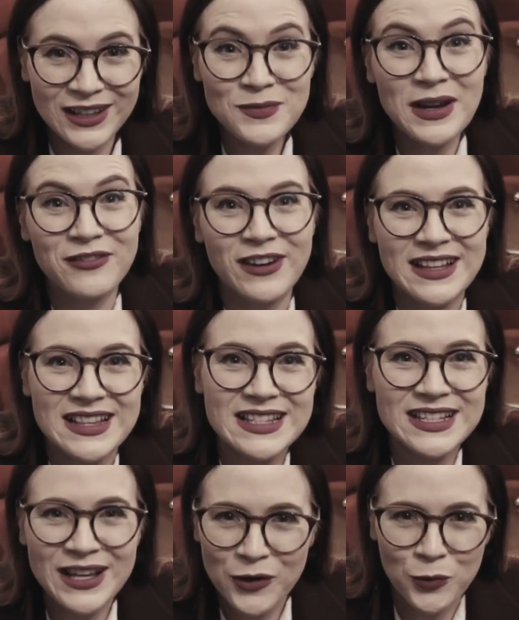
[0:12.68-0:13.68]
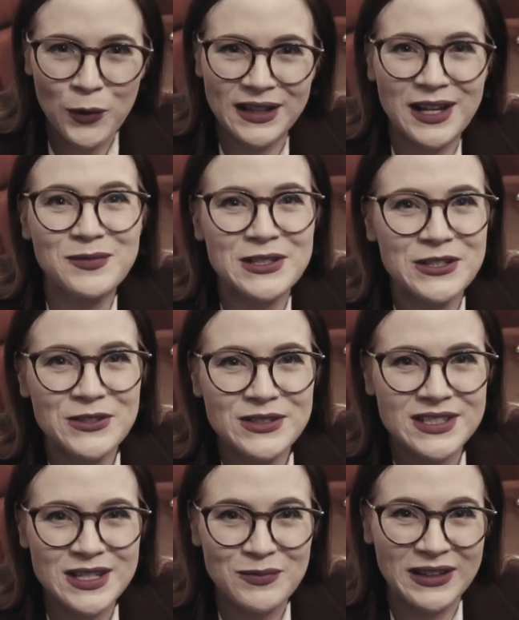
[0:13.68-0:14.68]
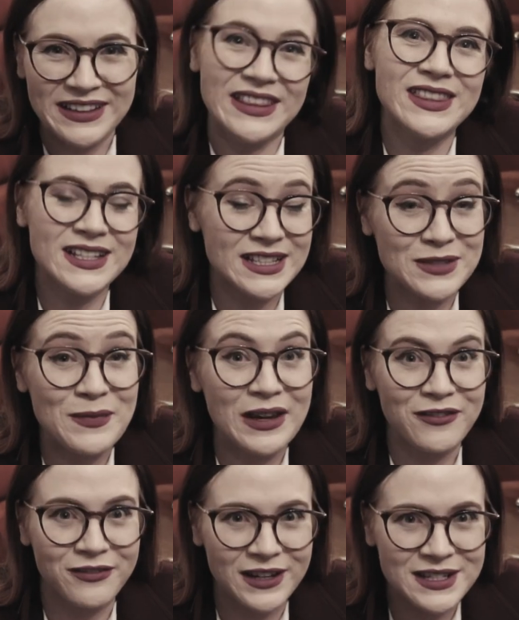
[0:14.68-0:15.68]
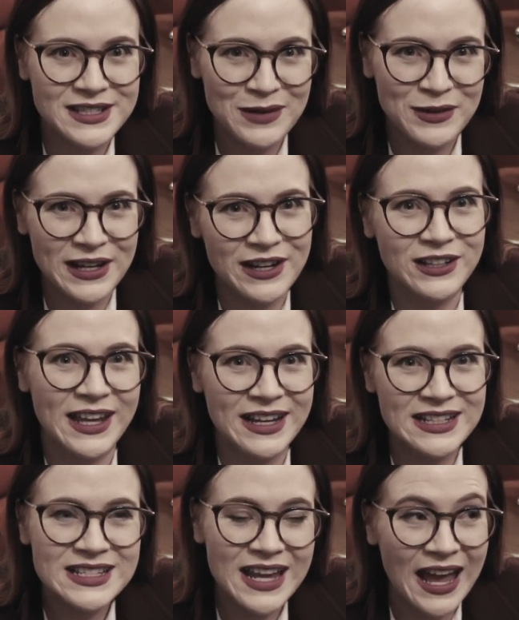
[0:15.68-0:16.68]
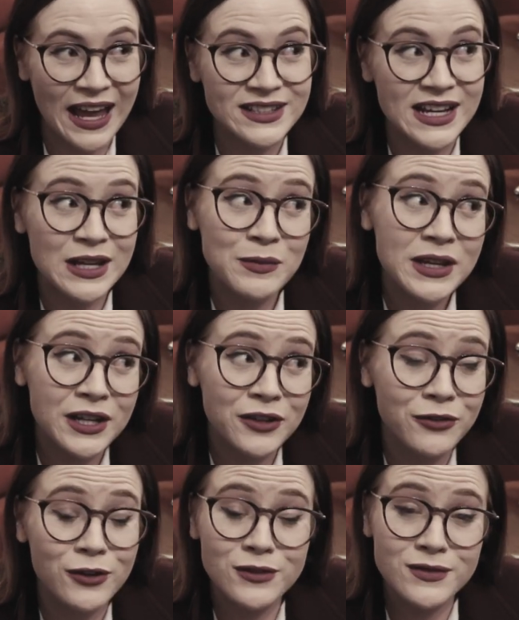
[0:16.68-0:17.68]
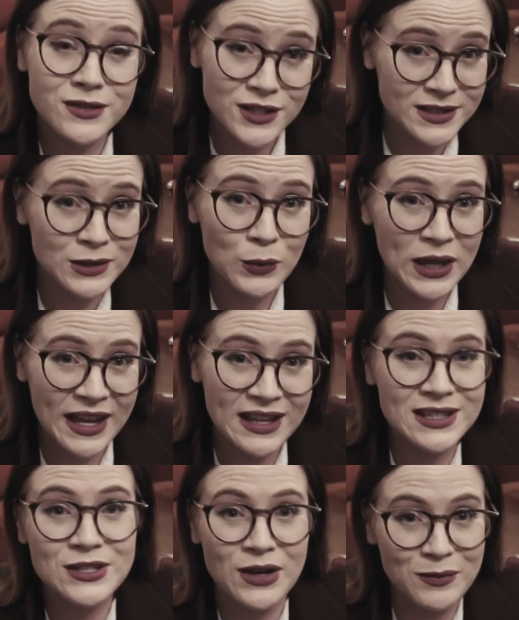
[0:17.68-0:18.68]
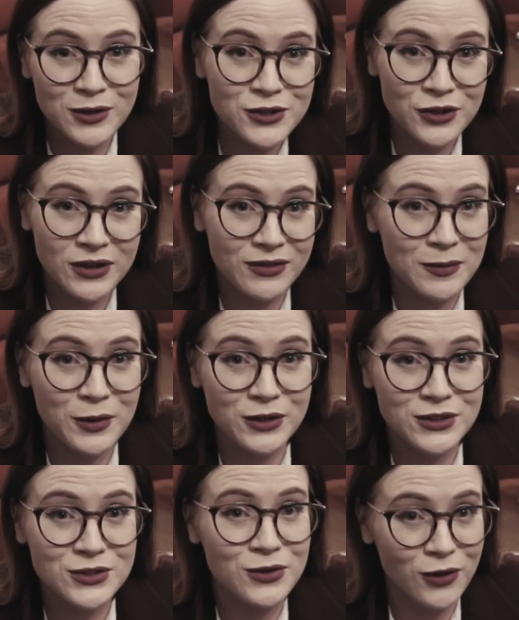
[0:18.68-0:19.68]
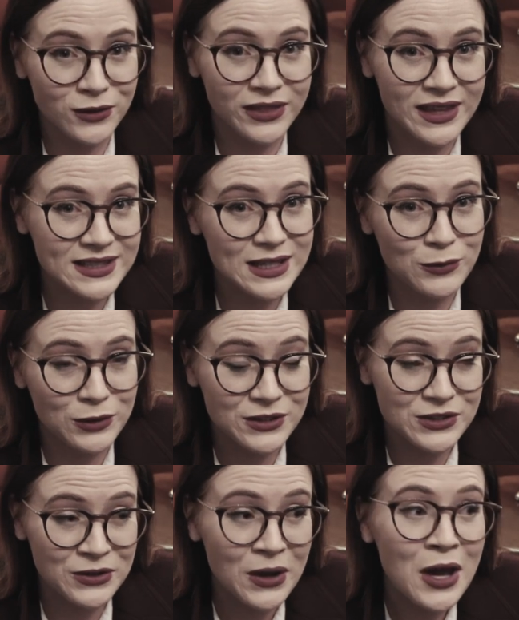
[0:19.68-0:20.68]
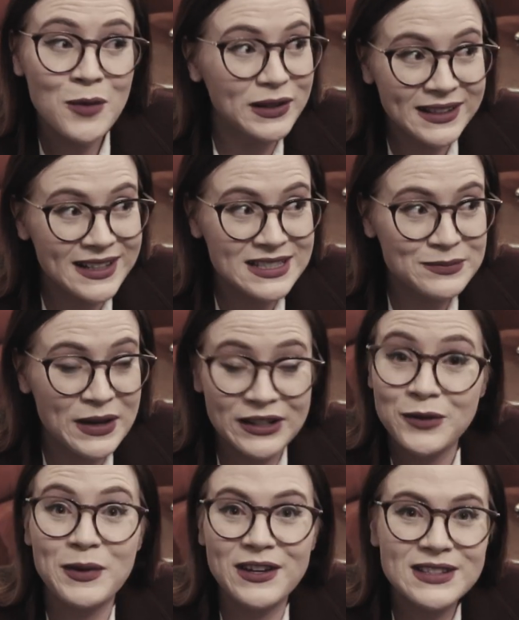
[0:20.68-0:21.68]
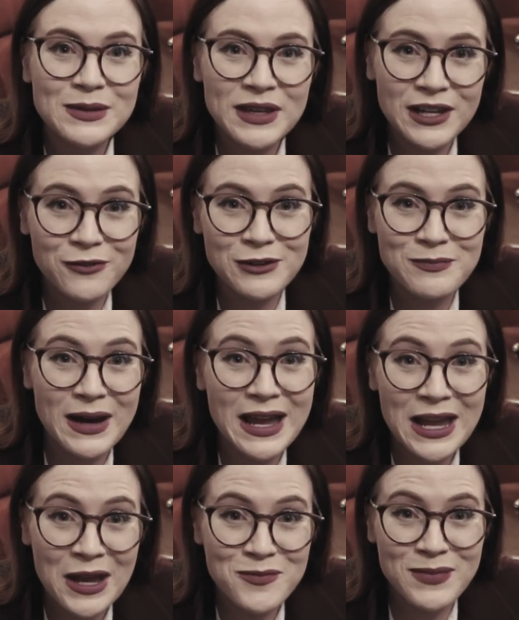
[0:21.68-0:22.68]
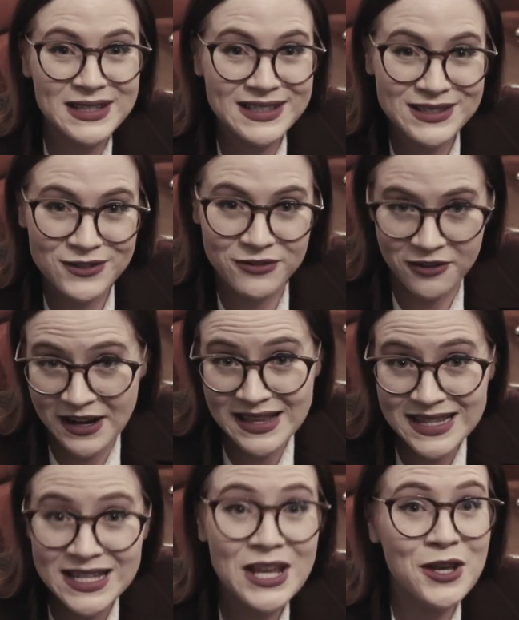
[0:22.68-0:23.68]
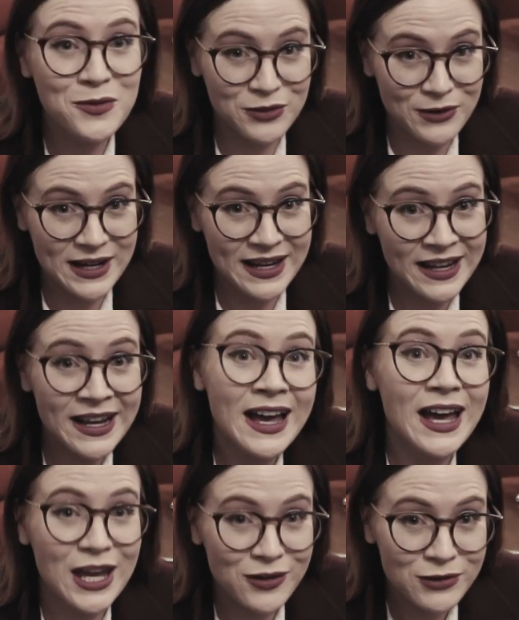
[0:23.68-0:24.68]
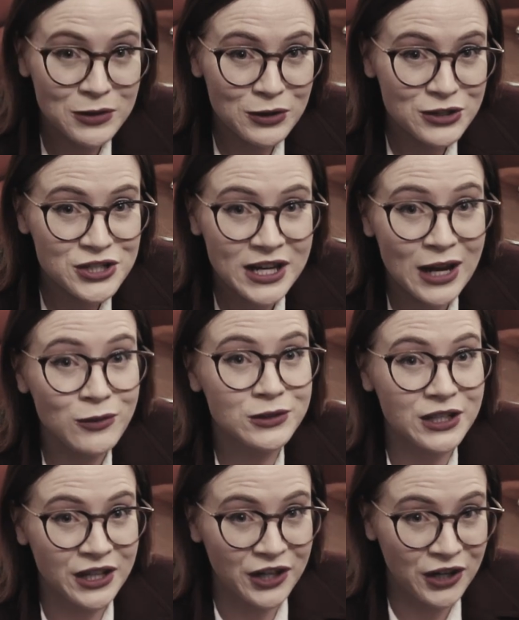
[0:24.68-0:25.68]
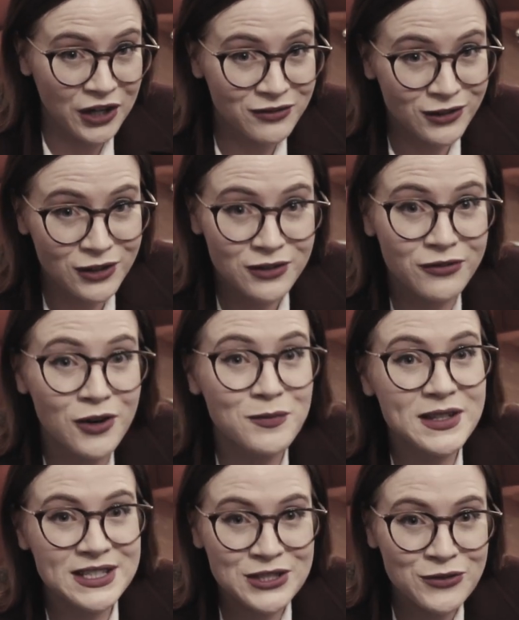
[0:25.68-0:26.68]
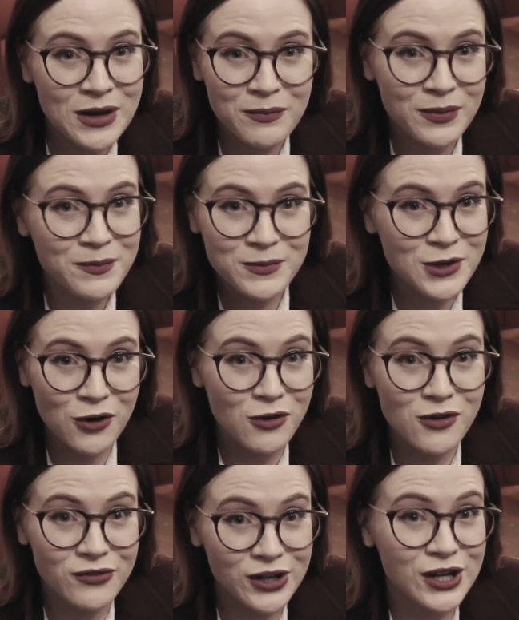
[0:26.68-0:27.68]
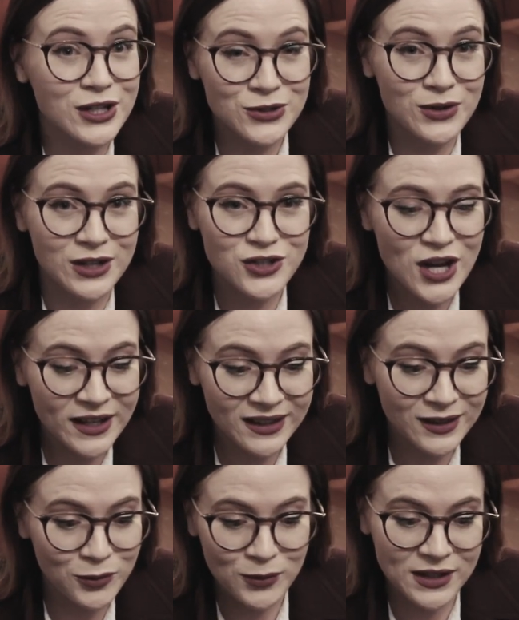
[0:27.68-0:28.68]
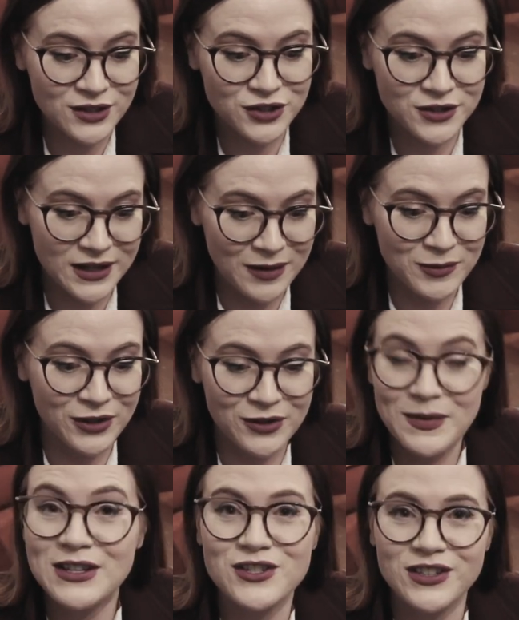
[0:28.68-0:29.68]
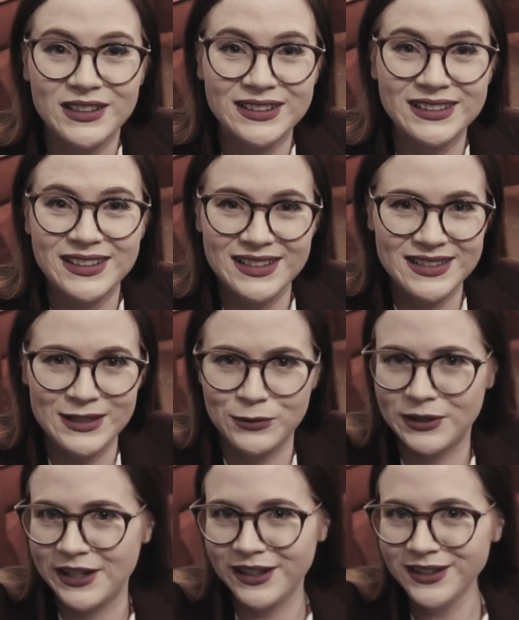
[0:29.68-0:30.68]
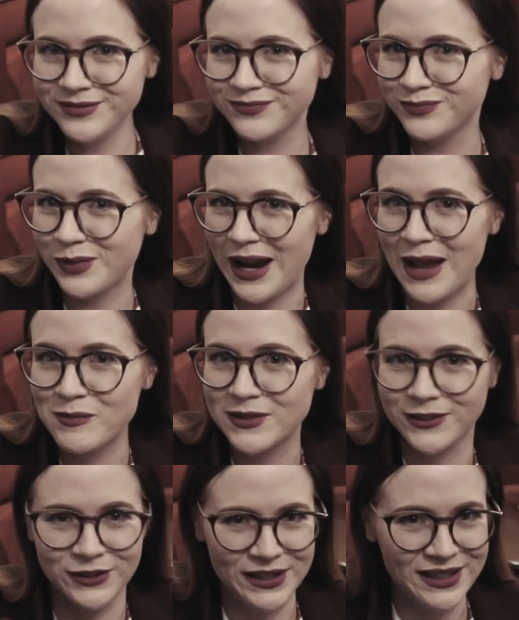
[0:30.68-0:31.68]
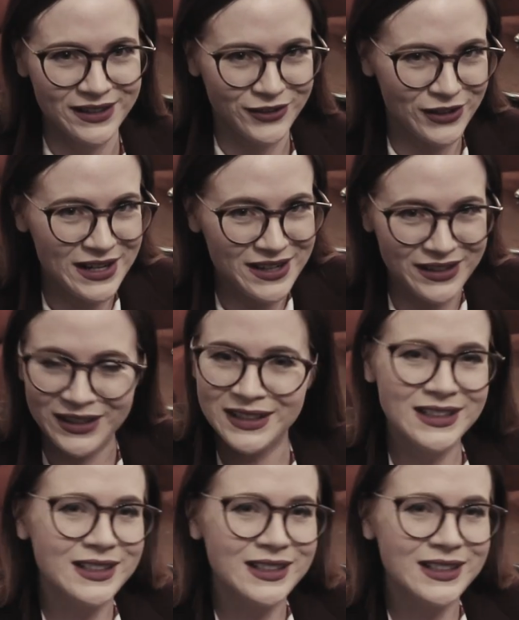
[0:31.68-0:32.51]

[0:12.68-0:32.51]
my friends, welcome to Dublin. This is my first time in Ireland and I'm here for just a weekend, so I'm not sure if I'm gonna do all the things I want to do, but it doesn't matter because I'm here with my bestest of friends, Merete. If you want to check out her vlog from this trip, go over to her channel, which I'm gonna mention somewhere here, perhaps, or here.